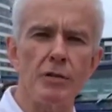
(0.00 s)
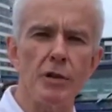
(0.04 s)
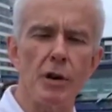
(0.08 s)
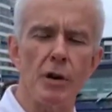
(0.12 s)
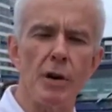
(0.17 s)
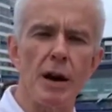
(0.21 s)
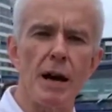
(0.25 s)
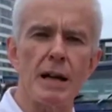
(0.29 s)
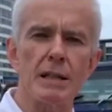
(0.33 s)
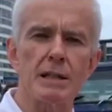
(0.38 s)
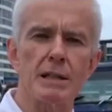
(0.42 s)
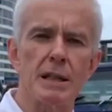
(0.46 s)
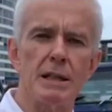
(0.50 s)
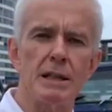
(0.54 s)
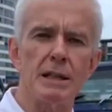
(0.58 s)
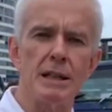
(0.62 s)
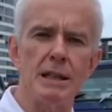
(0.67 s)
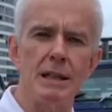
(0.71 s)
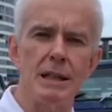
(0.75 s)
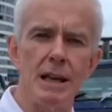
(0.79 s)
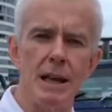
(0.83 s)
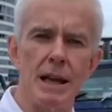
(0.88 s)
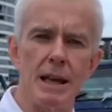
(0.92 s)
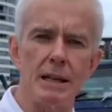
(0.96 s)
your ass
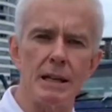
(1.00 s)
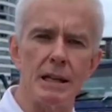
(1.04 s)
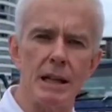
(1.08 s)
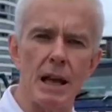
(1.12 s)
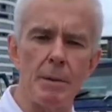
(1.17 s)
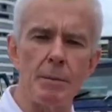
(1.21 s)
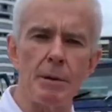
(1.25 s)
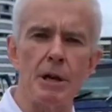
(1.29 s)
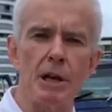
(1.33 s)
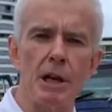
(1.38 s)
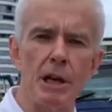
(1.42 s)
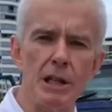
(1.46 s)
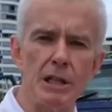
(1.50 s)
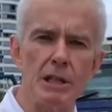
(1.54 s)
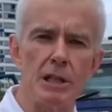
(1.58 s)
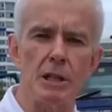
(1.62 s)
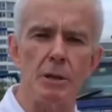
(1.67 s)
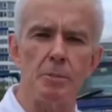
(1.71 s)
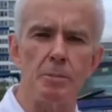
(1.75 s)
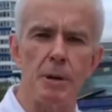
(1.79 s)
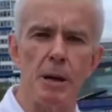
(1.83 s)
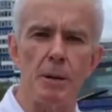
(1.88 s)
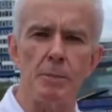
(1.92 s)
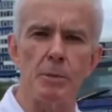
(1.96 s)
and come and listen
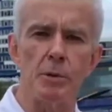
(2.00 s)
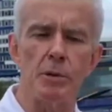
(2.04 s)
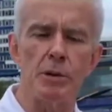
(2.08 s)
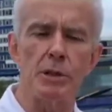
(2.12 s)
to people